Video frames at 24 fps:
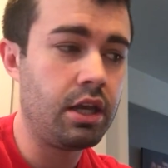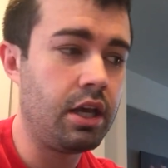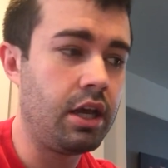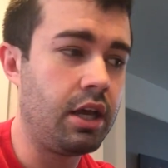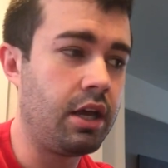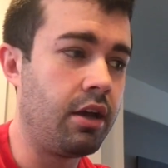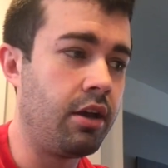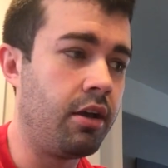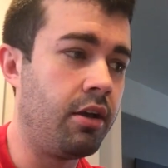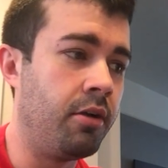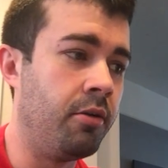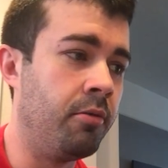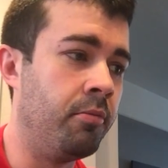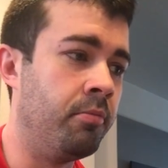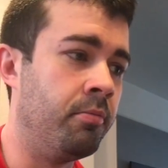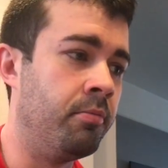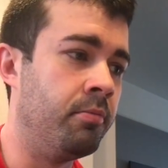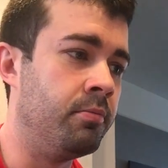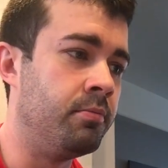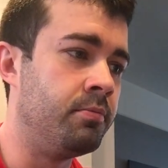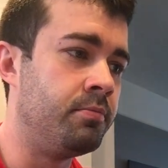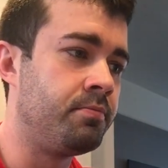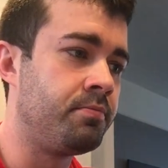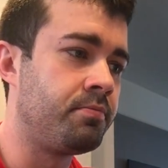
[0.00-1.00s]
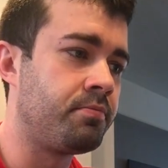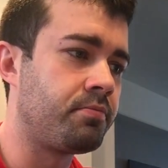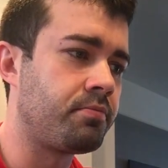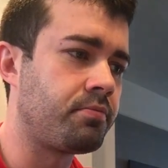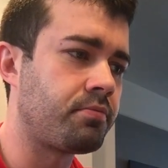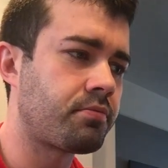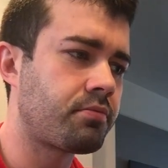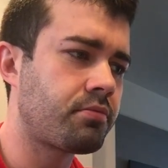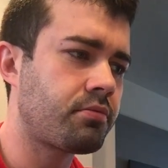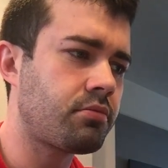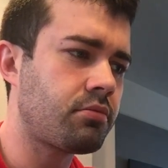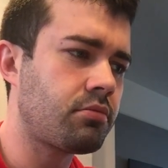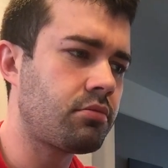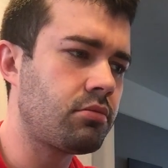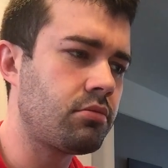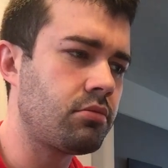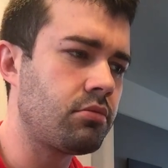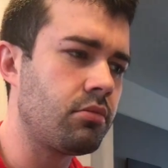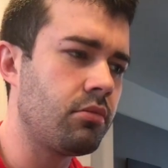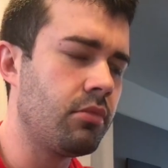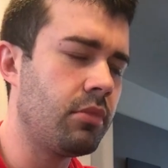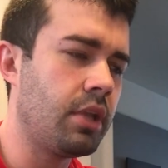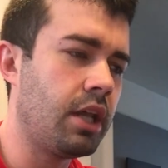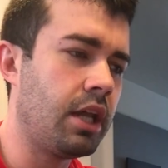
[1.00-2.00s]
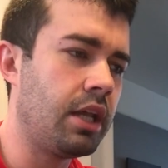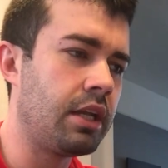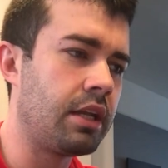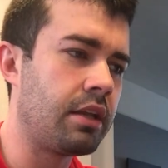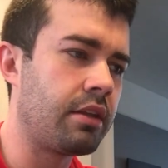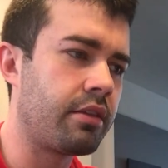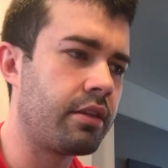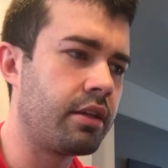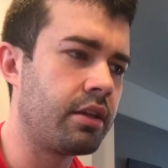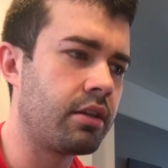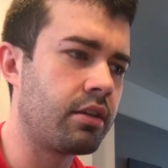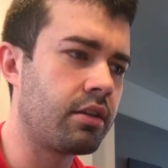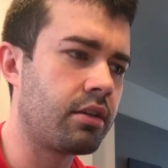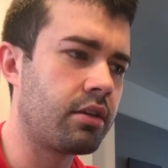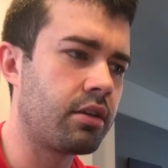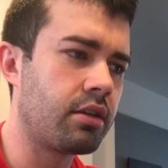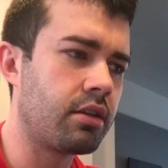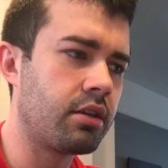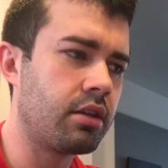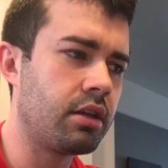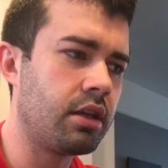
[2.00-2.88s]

And I think